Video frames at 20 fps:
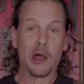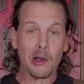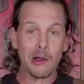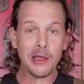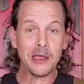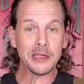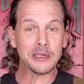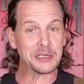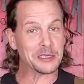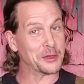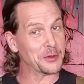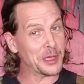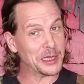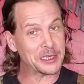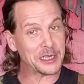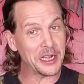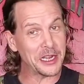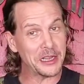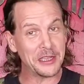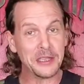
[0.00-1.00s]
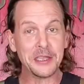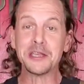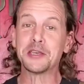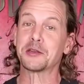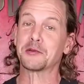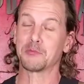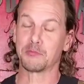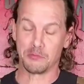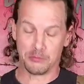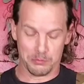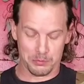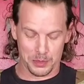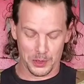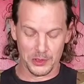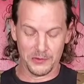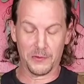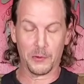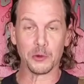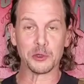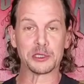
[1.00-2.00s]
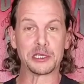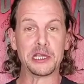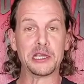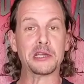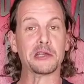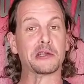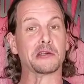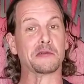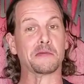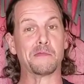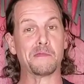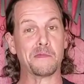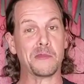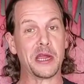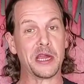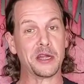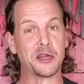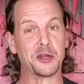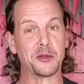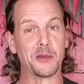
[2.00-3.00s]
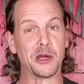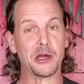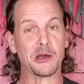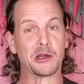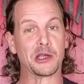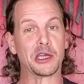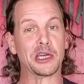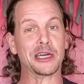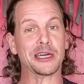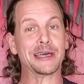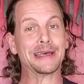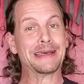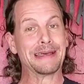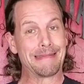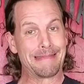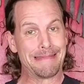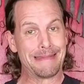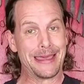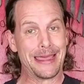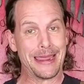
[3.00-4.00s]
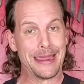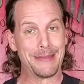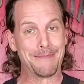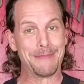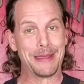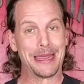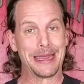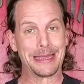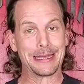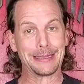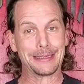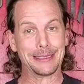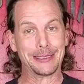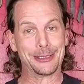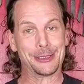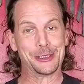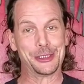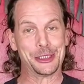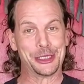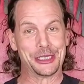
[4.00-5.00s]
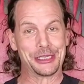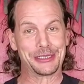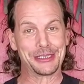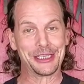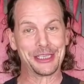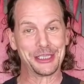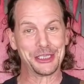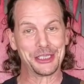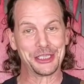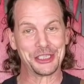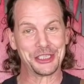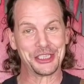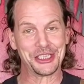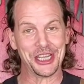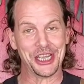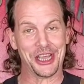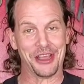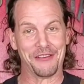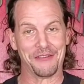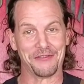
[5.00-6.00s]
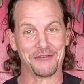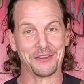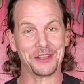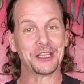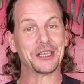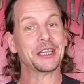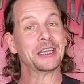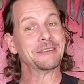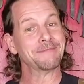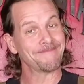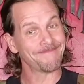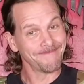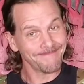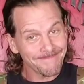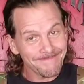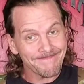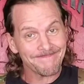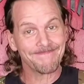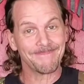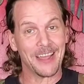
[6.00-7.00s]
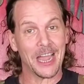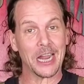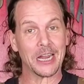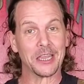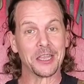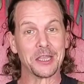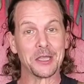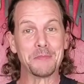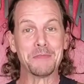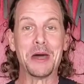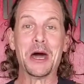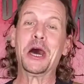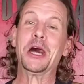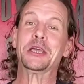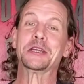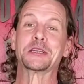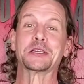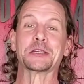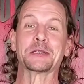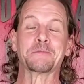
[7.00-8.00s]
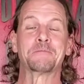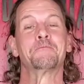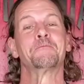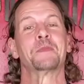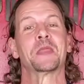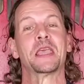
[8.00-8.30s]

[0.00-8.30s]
All right, and so that's kind of it. Blue Force Gear, made in America. They make legit stuff. I can get behind it.